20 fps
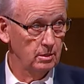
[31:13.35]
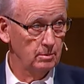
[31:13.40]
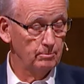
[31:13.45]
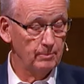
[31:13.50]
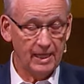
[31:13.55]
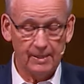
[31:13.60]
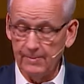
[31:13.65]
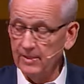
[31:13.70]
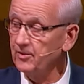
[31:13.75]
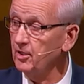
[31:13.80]

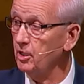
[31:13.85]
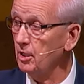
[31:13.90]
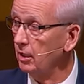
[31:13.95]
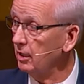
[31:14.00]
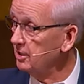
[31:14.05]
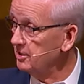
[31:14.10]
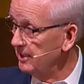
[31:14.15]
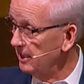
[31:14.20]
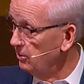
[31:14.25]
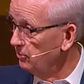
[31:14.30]
may have been the
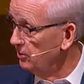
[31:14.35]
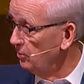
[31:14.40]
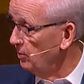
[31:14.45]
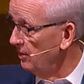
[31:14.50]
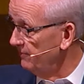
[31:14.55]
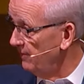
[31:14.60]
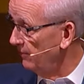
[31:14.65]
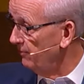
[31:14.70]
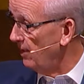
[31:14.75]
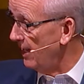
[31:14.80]
youngest elder
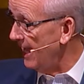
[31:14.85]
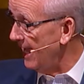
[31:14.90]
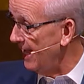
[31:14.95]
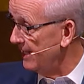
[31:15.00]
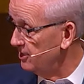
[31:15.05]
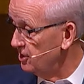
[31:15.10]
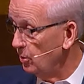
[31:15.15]
we've ever had.